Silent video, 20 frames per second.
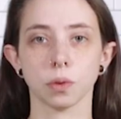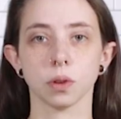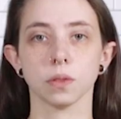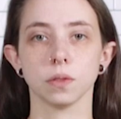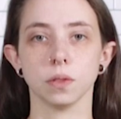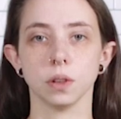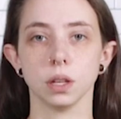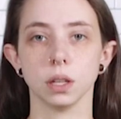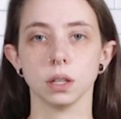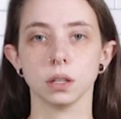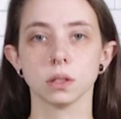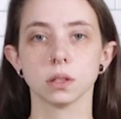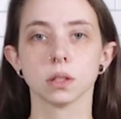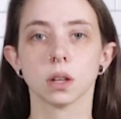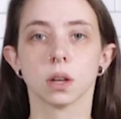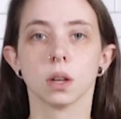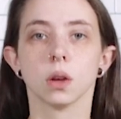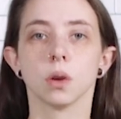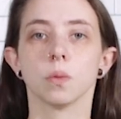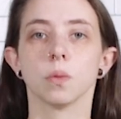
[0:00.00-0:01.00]
more
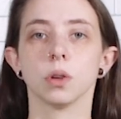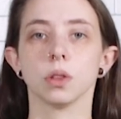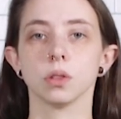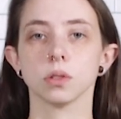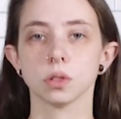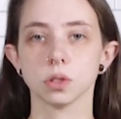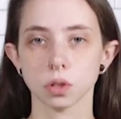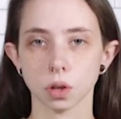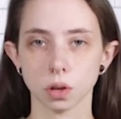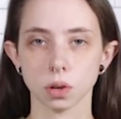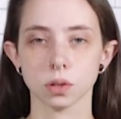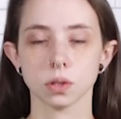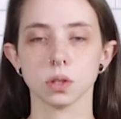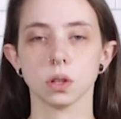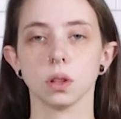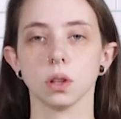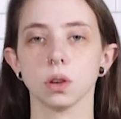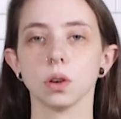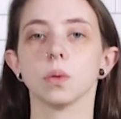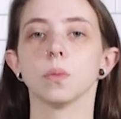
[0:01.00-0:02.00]
feeds when your
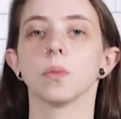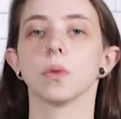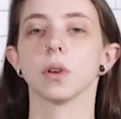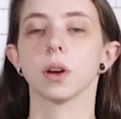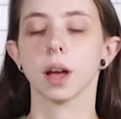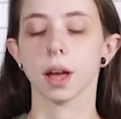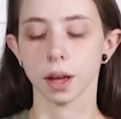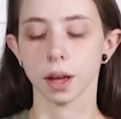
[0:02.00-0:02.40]
starter's a little more